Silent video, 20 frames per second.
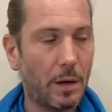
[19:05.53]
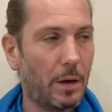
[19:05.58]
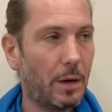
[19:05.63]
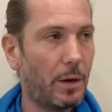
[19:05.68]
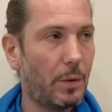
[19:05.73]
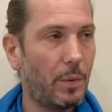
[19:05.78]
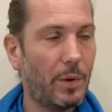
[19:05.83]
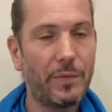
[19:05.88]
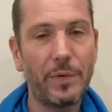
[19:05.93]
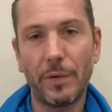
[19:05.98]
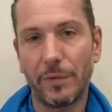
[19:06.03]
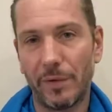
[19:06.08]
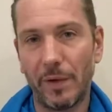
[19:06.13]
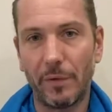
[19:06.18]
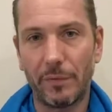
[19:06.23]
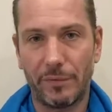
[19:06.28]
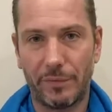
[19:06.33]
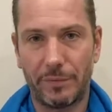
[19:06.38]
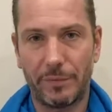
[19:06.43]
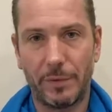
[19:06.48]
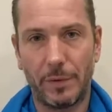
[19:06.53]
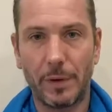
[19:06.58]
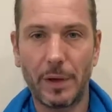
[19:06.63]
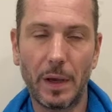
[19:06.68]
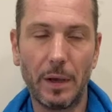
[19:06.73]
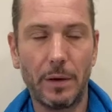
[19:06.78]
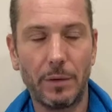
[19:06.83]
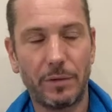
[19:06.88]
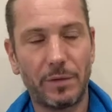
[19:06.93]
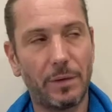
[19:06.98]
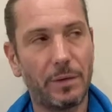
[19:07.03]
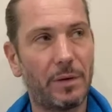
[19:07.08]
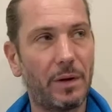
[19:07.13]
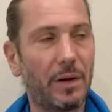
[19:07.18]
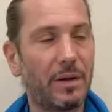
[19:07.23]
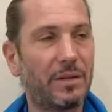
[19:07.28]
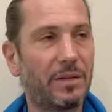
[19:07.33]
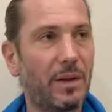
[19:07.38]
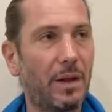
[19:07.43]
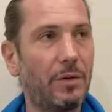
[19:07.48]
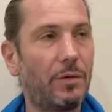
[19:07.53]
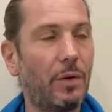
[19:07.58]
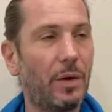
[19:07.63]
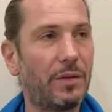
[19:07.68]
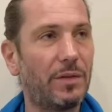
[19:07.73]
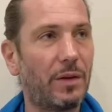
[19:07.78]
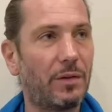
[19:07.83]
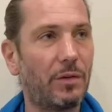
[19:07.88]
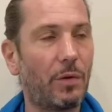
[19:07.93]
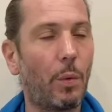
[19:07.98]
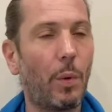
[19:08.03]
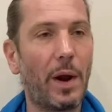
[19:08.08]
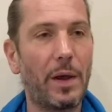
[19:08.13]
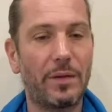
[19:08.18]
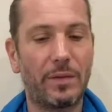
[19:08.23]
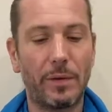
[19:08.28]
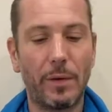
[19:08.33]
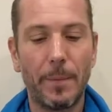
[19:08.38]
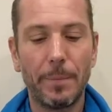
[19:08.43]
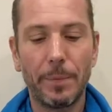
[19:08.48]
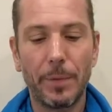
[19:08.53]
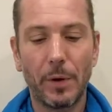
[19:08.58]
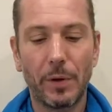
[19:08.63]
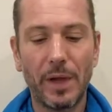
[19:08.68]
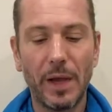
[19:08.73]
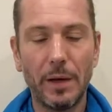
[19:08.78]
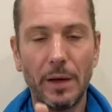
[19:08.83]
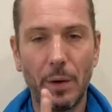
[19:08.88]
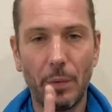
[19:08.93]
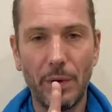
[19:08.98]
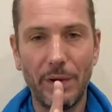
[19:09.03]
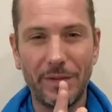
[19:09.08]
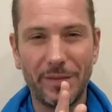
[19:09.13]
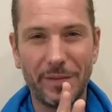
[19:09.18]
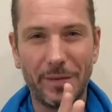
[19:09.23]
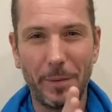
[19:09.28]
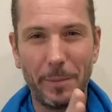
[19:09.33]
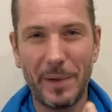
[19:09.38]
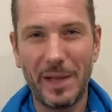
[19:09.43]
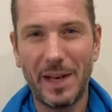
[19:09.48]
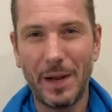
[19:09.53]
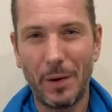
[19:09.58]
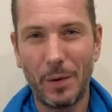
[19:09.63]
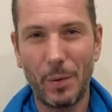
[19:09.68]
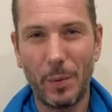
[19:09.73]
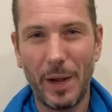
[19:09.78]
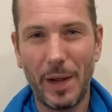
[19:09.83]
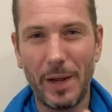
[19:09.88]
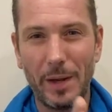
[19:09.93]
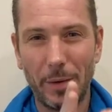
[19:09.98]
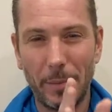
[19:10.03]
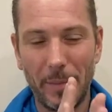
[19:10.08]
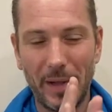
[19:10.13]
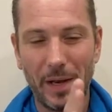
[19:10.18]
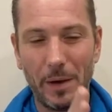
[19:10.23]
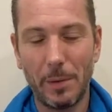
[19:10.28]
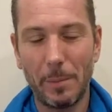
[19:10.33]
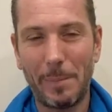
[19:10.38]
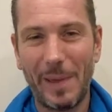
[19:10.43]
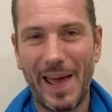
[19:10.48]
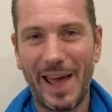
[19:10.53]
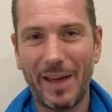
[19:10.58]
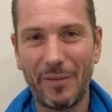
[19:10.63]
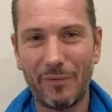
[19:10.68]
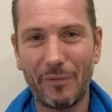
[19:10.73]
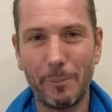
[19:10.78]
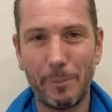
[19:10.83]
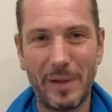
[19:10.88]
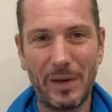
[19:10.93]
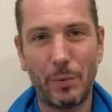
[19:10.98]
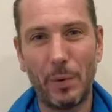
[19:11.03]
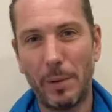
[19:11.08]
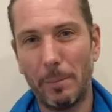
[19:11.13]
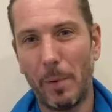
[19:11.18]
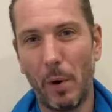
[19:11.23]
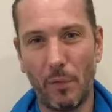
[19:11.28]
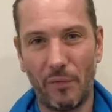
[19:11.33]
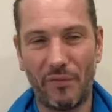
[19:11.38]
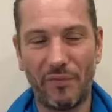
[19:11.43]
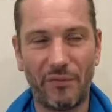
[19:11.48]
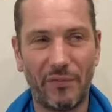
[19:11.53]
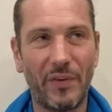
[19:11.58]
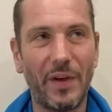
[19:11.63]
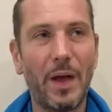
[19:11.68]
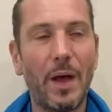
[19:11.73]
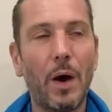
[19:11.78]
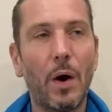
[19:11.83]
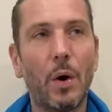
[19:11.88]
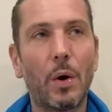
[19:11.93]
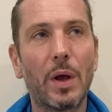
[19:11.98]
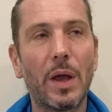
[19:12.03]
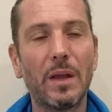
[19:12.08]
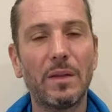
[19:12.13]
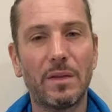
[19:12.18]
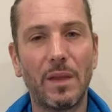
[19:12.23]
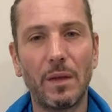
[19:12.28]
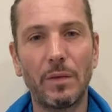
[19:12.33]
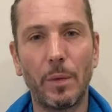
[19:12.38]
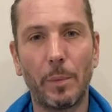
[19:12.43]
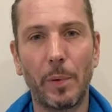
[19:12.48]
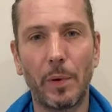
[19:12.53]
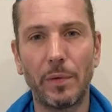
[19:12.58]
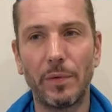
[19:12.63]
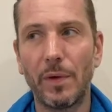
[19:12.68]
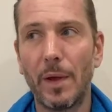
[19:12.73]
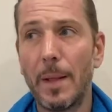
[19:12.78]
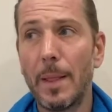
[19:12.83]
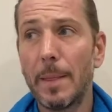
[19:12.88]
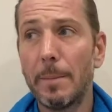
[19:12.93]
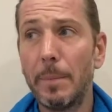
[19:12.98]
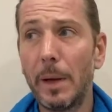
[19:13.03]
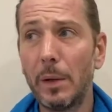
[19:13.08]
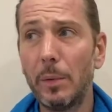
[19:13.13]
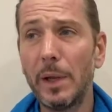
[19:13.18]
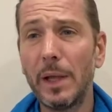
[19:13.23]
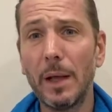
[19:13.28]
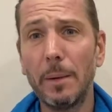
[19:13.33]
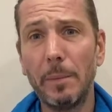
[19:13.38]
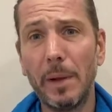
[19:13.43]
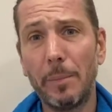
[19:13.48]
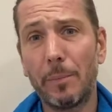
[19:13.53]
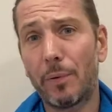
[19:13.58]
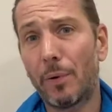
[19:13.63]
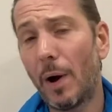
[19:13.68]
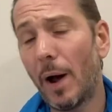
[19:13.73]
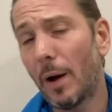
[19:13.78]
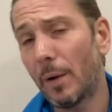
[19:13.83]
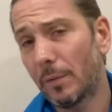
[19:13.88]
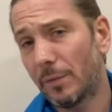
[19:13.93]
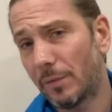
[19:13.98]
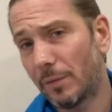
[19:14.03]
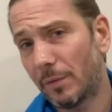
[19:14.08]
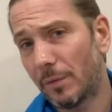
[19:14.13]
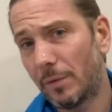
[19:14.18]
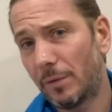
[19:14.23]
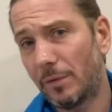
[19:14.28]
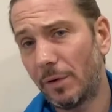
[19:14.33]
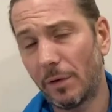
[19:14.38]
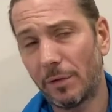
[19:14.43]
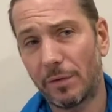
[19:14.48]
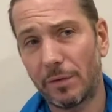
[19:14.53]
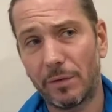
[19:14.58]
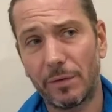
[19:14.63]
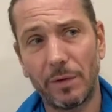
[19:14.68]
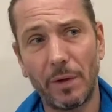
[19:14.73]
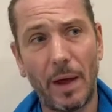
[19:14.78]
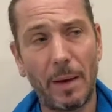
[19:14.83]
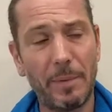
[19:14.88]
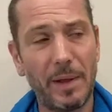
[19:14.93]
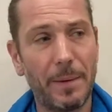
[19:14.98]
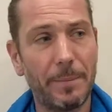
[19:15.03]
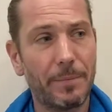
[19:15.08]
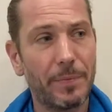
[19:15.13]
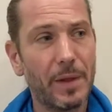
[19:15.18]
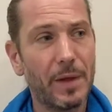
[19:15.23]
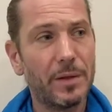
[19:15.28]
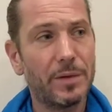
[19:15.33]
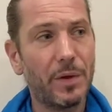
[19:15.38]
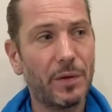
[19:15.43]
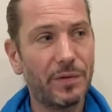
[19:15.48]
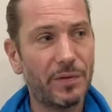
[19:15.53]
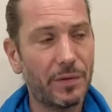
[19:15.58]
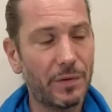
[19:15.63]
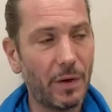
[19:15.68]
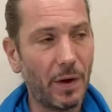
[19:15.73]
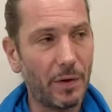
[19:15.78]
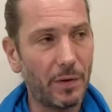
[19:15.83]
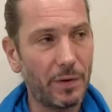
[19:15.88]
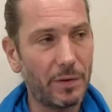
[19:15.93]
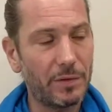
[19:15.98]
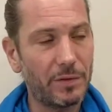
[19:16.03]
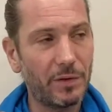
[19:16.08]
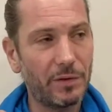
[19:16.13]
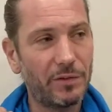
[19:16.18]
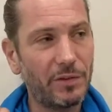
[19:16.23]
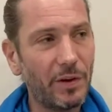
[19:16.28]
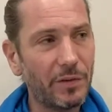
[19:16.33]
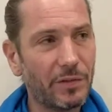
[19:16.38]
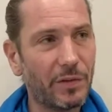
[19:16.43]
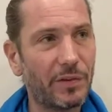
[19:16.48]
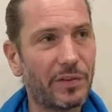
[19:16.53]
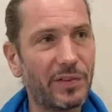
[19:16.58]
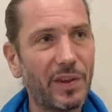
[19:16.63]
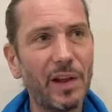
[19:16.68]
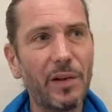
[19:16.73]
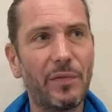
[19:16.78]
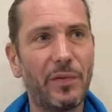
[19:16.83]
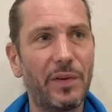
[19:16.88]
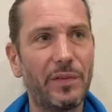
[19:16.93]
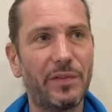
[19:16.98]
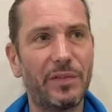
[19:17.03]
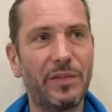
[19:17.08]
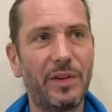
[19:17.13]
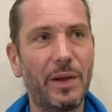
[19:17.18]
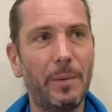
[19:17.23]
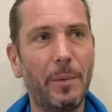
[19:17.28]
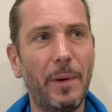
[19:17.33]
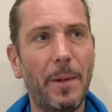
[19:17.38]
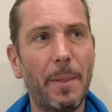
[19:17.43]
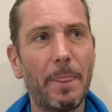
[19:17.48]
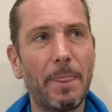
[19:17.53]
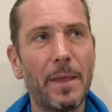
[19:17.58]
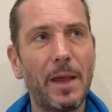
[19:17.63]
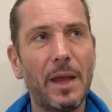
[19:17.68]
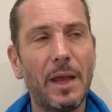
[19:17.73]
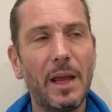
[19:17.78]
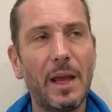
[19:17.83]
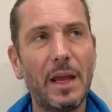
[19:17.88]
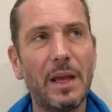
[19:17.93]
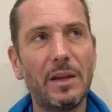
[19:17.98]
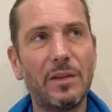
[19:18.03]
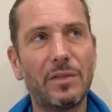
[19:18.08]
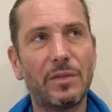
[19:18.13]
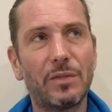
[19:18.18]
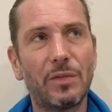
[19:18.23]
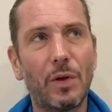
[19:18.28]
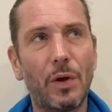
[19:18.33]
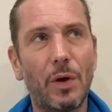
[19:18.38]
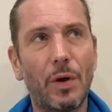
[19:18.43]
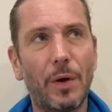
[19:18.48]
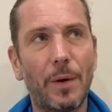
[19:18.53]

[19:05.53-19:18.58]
with yourself. Okay, in a certain extent, to exaggerate. Okay, there is the middle way, the middle path between both. Okay, that's the point. But we can be proud. Just, I mean, this just the self-esteem is